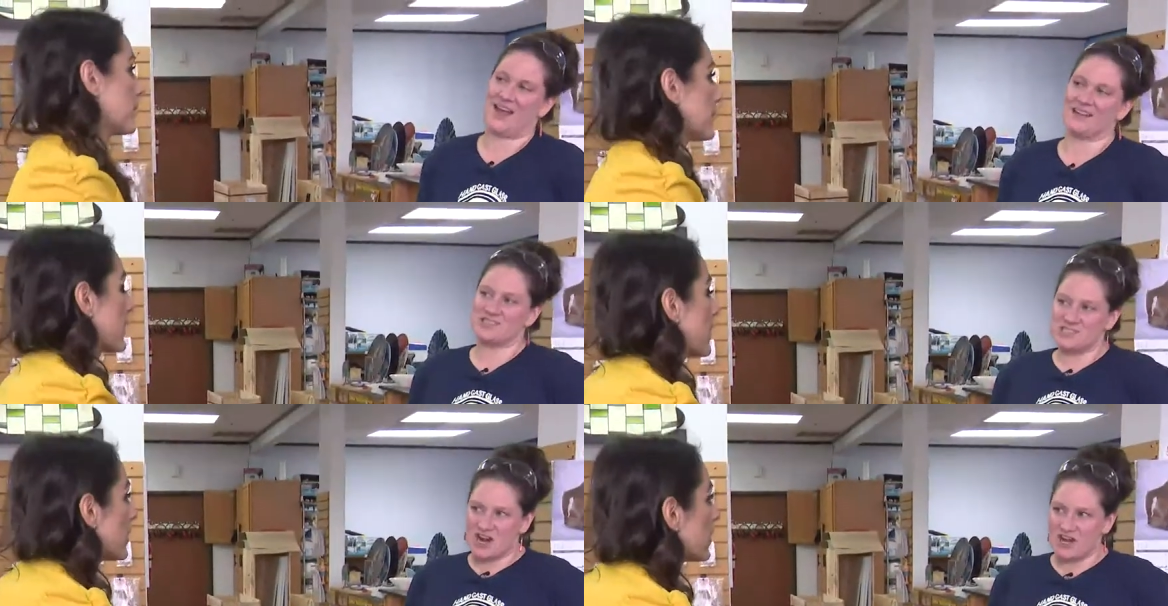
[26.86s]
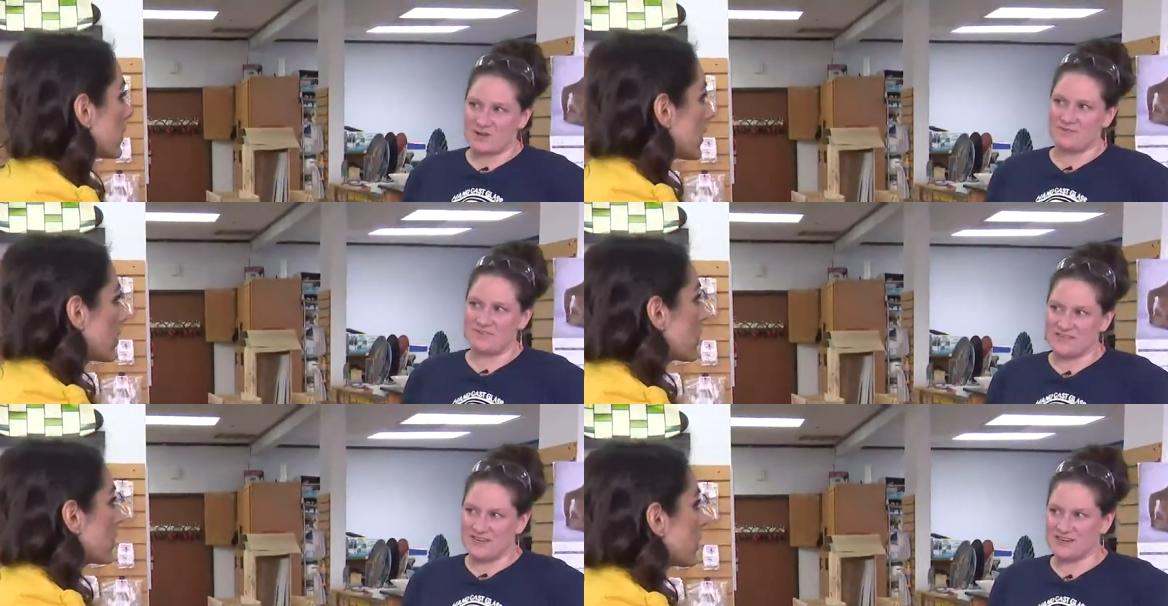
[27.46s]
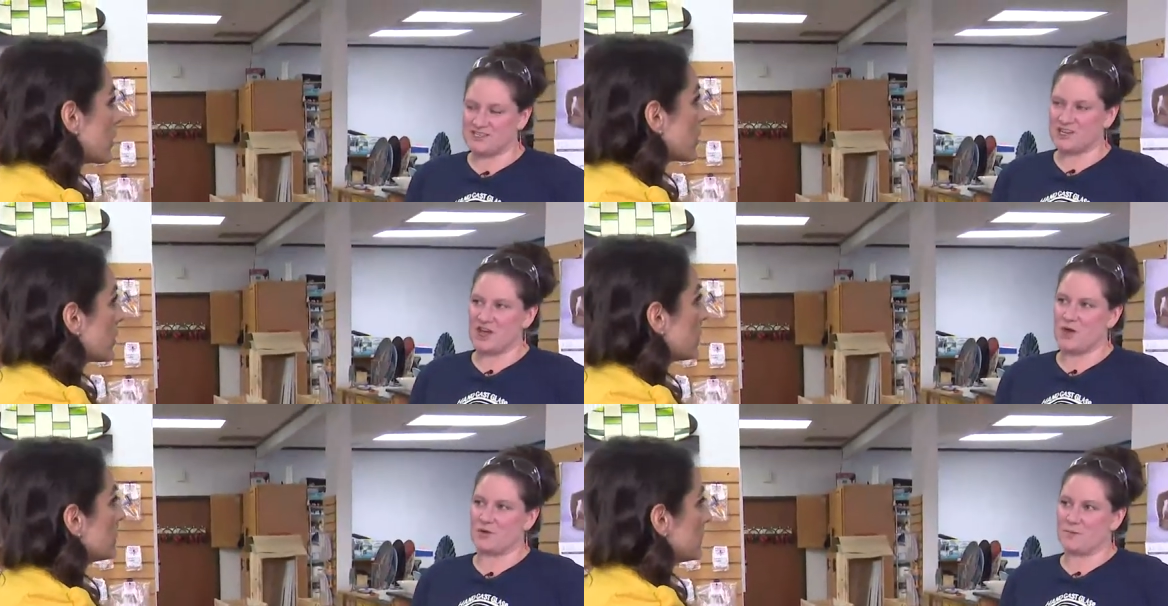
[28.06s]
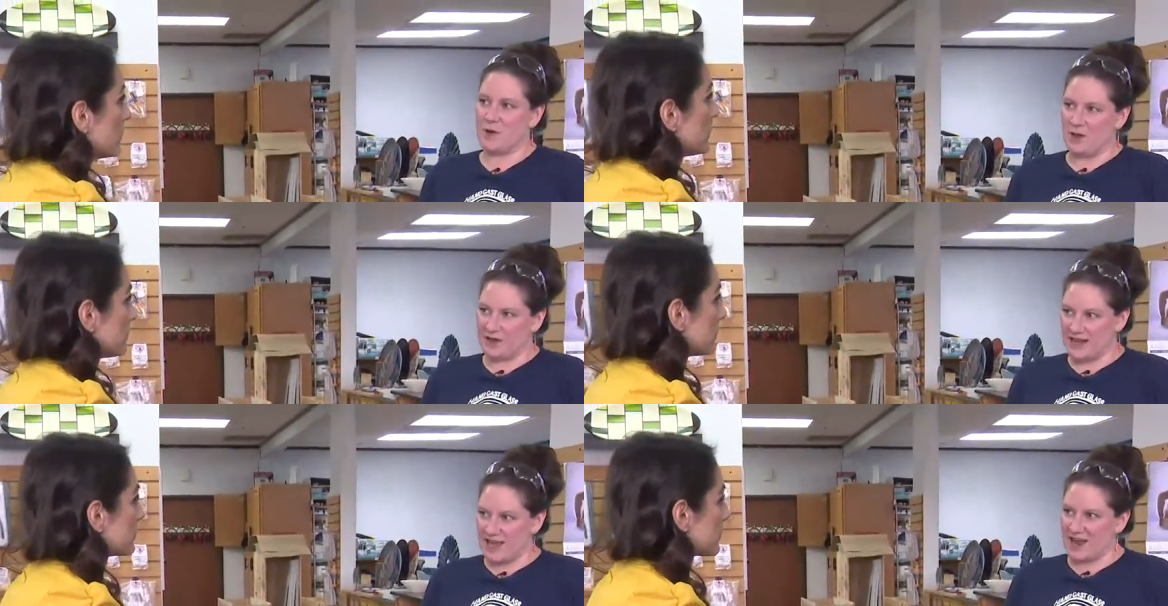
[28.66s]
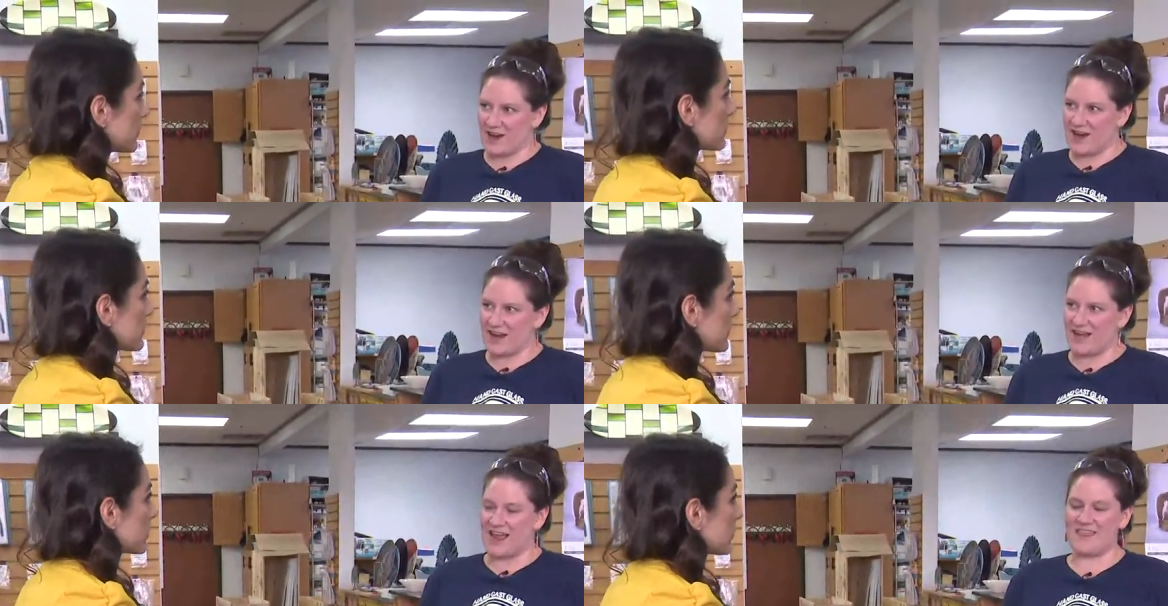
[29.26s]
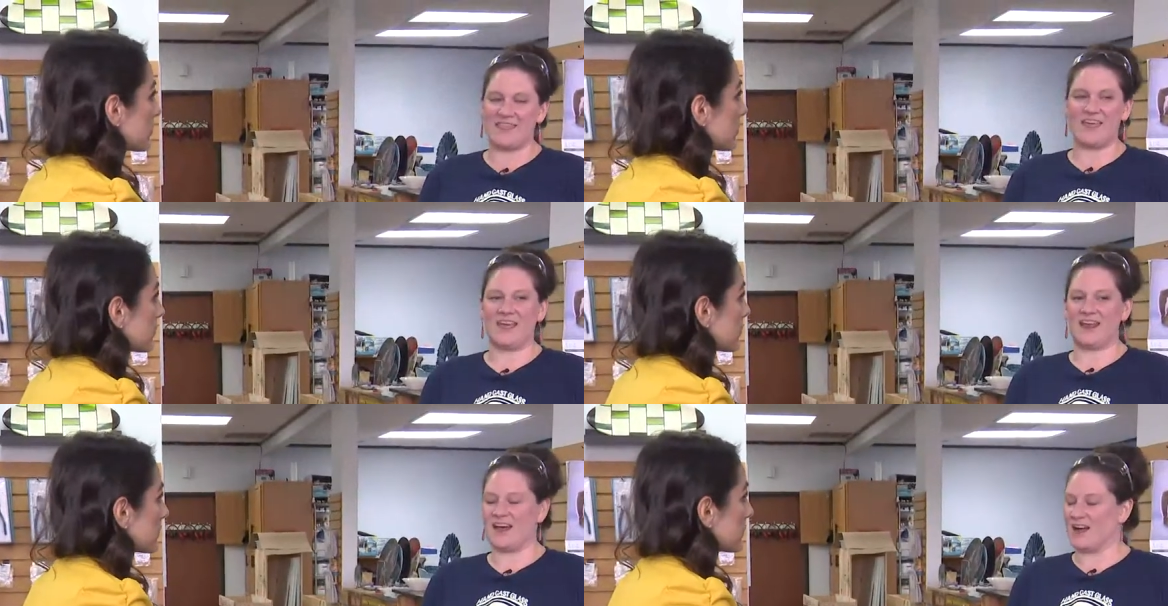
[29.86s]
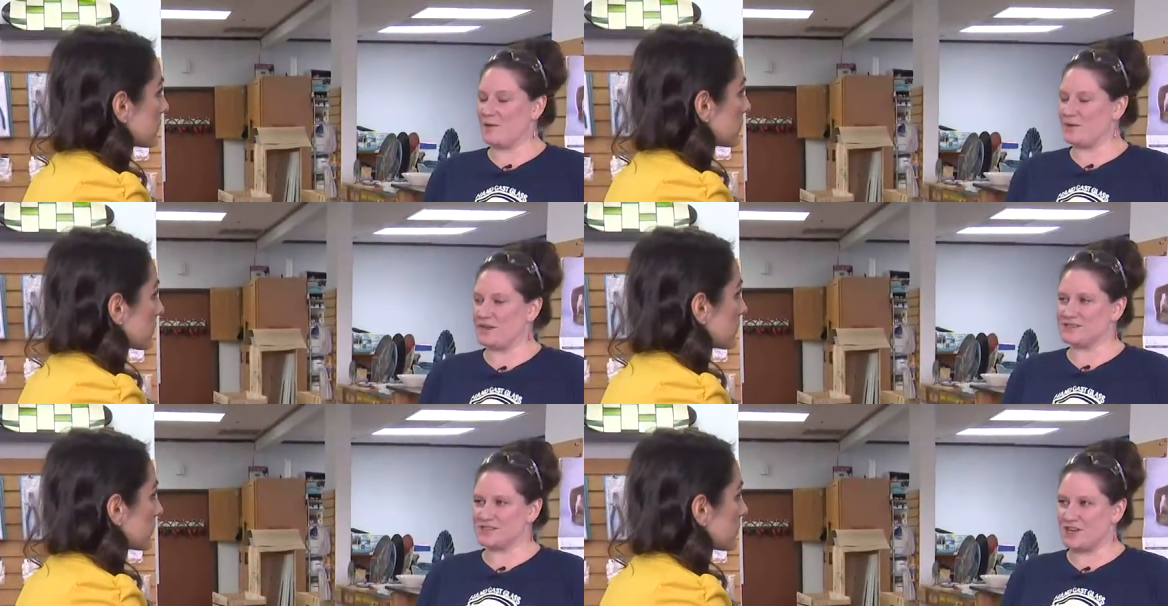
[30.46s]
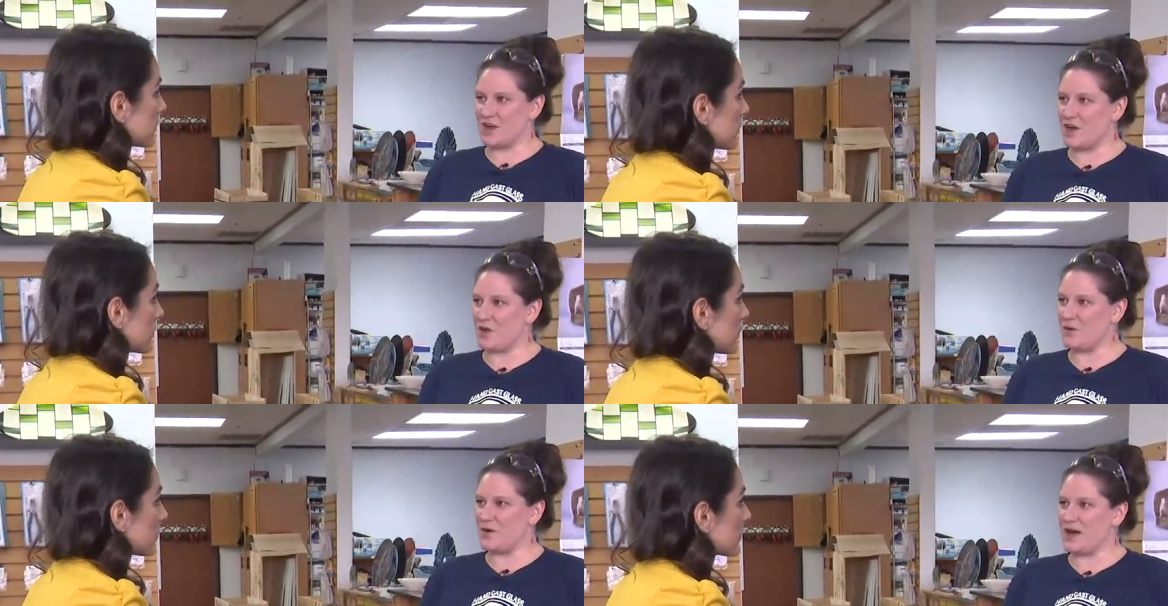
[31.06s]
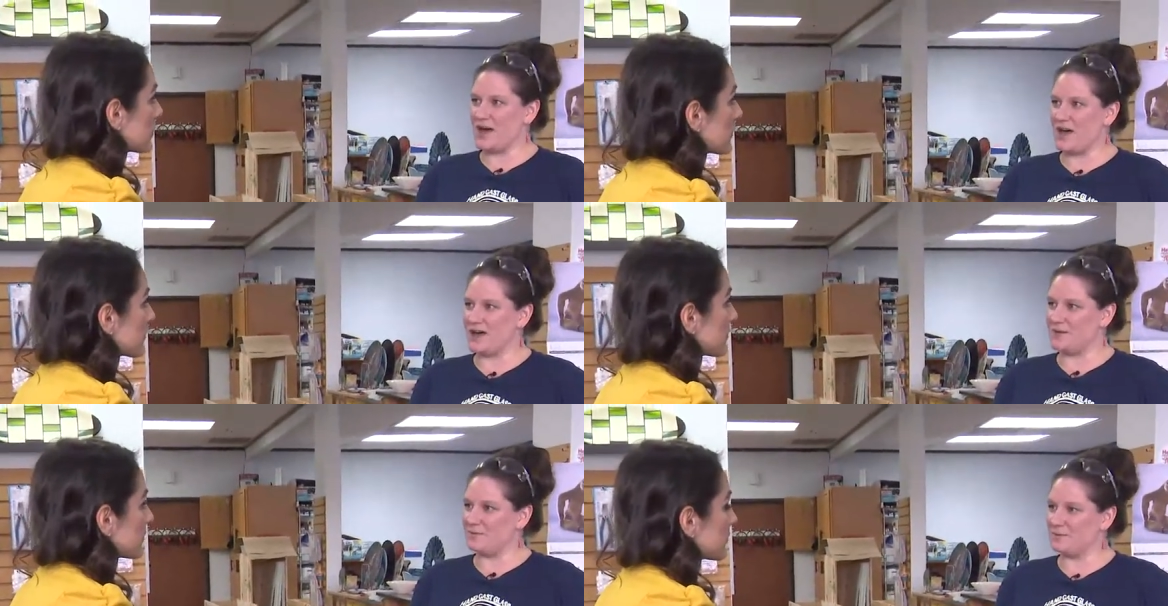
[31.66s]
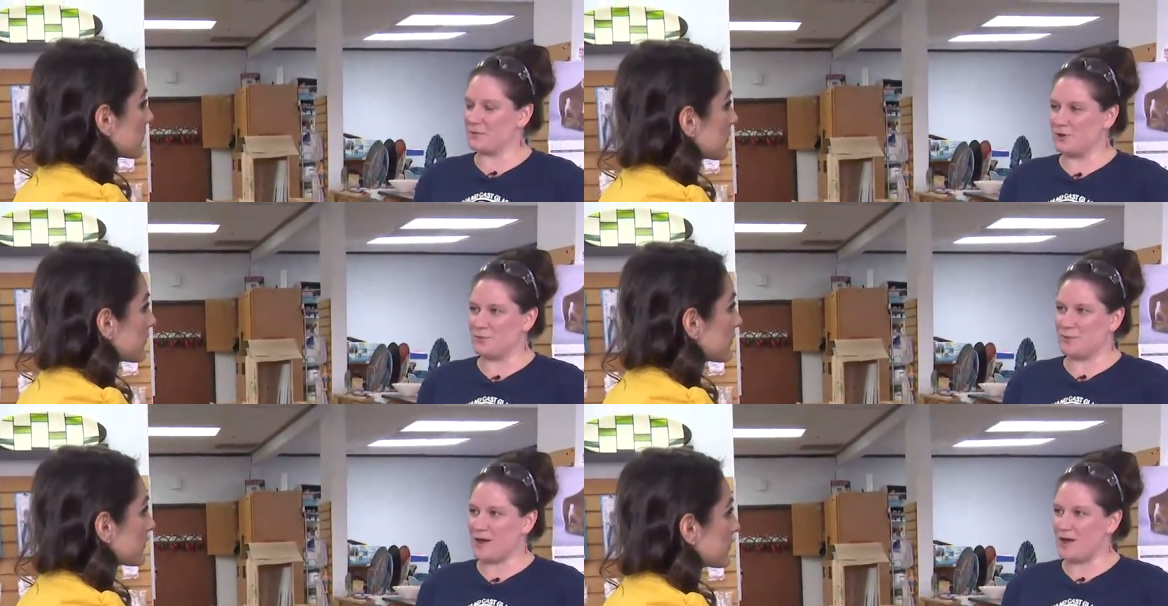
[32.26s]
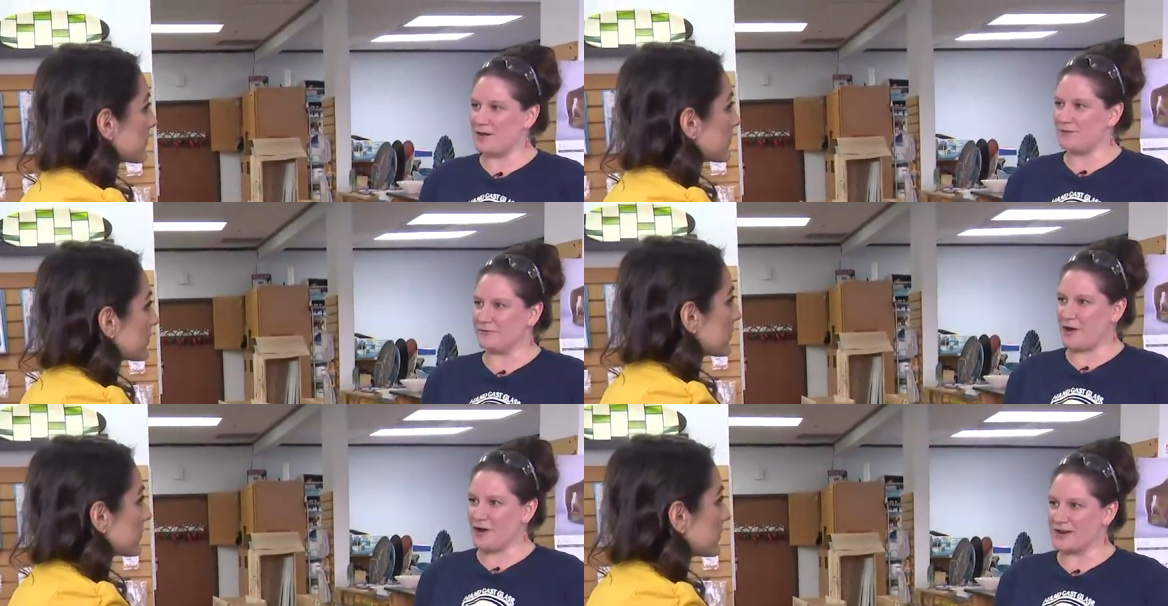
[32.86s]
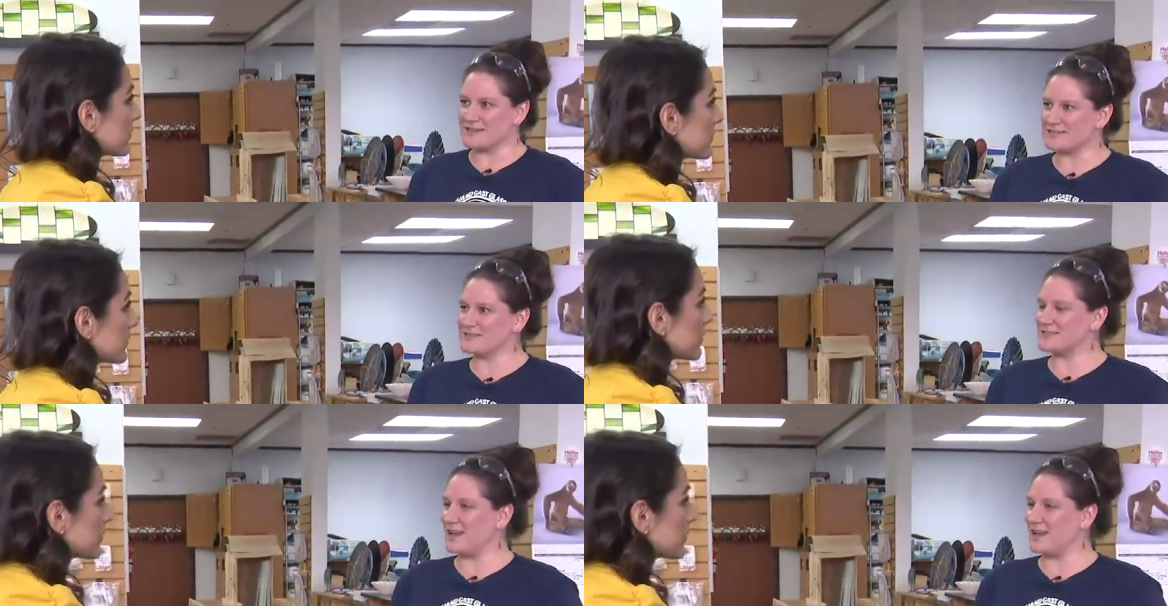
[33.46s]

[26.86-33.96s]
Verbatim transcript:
Speaker 1: Got started 15 years ago with Paul and Karen, and then a couple years ago, a group of artists